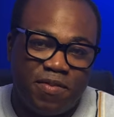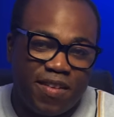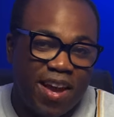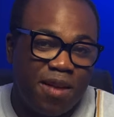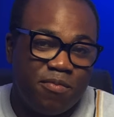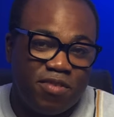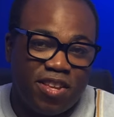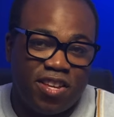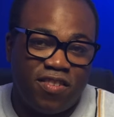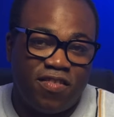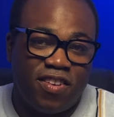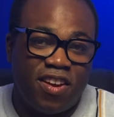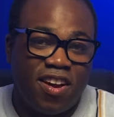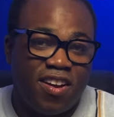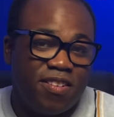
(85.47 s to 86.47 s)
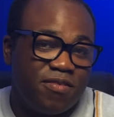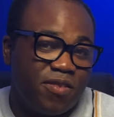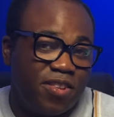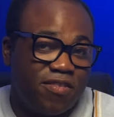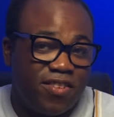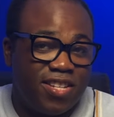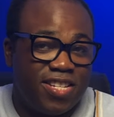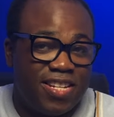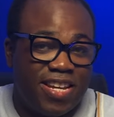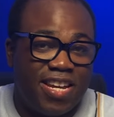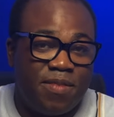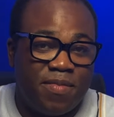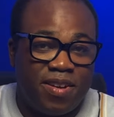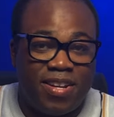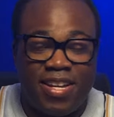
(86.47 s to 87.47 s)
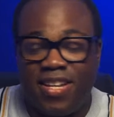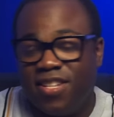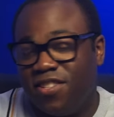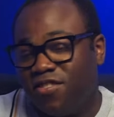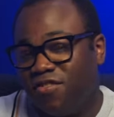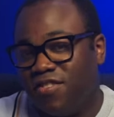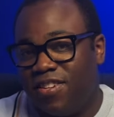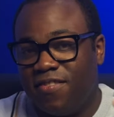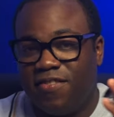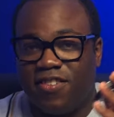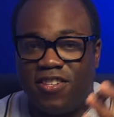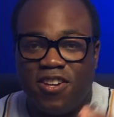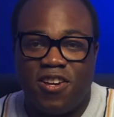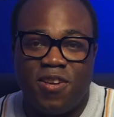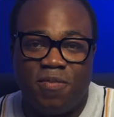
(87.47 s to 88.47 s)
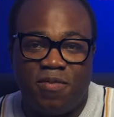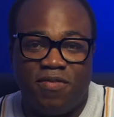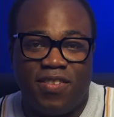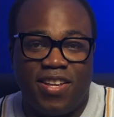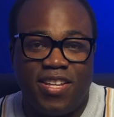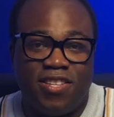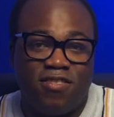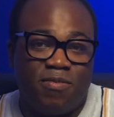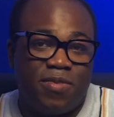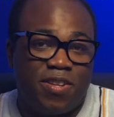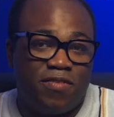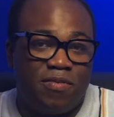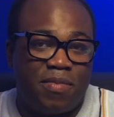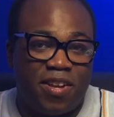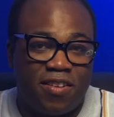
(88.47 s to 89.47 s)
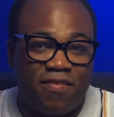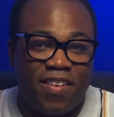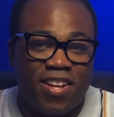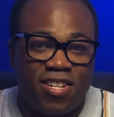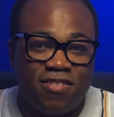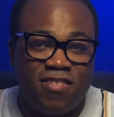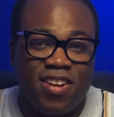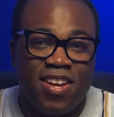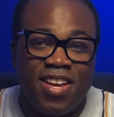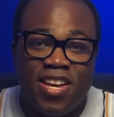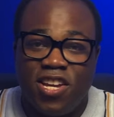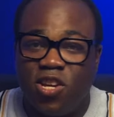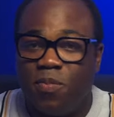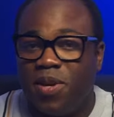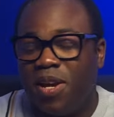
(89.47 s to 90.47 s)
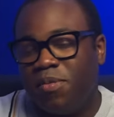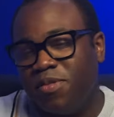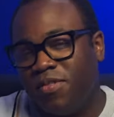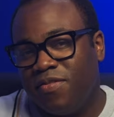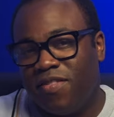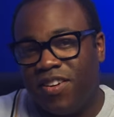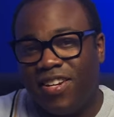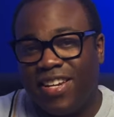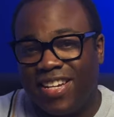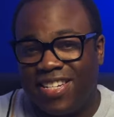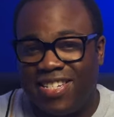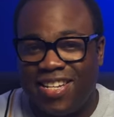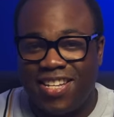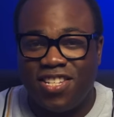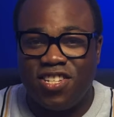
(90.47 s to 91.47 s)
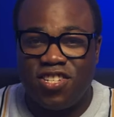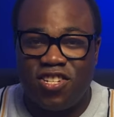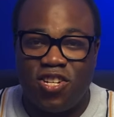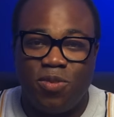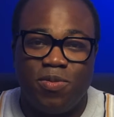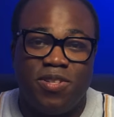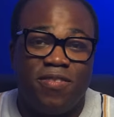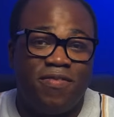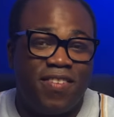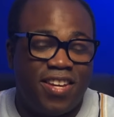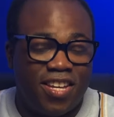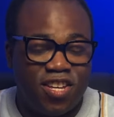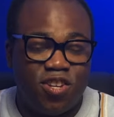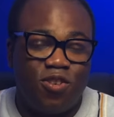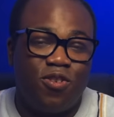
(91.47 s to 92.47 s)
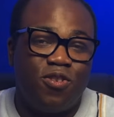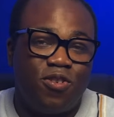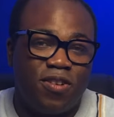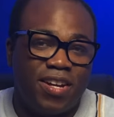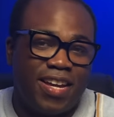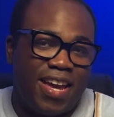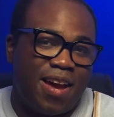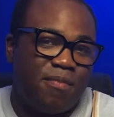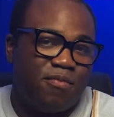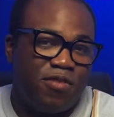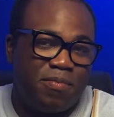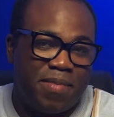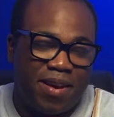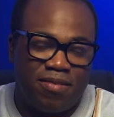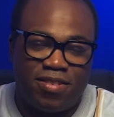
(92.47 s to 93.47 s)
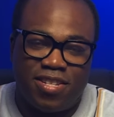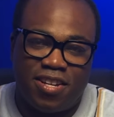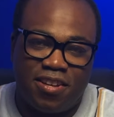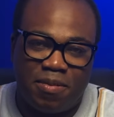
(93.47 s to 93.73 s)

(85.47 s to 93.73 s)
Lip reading: camera that you've got, whether it's an E-mount lens or a different type of lens from a different manufacturer, you'll be able to find extension tubes to fit your camera mount type.